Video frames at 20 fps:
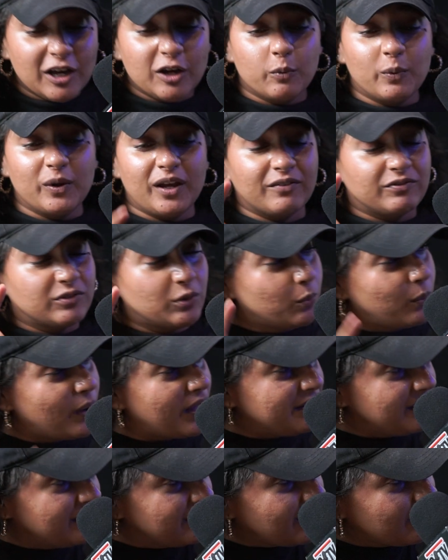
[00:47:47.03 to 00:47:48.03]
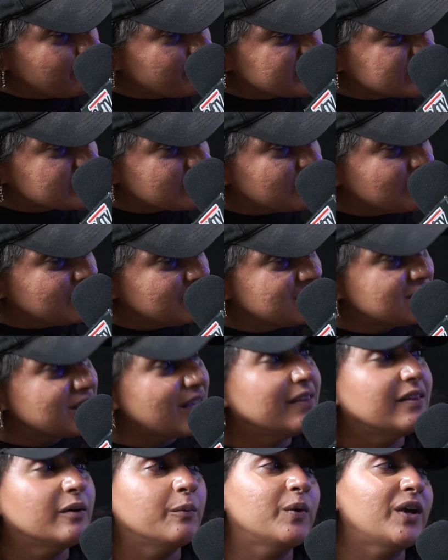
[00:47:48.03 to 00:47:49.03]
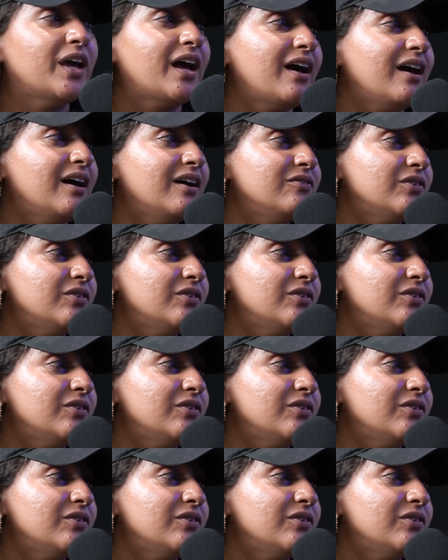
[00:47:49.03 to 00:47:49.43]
We have the wedding episodes, and then we have...